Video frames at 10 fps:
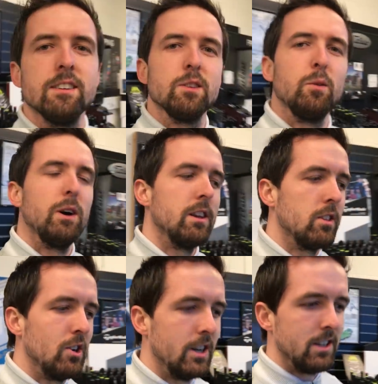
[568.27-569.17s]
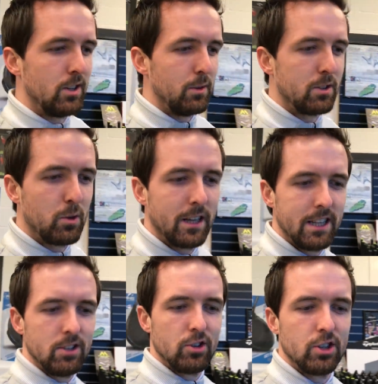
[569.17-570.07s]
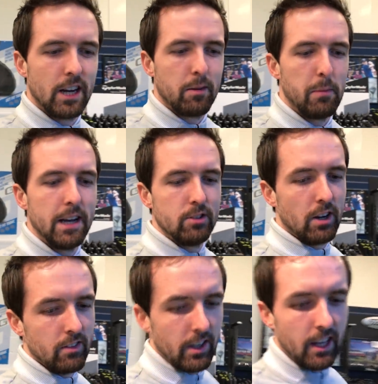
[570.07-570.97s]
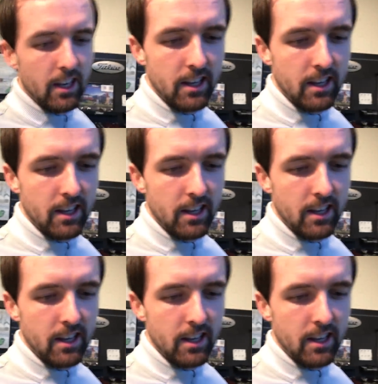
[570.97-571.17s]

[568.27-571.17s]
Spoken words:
So what I thought I'd do is quickly just check my driver.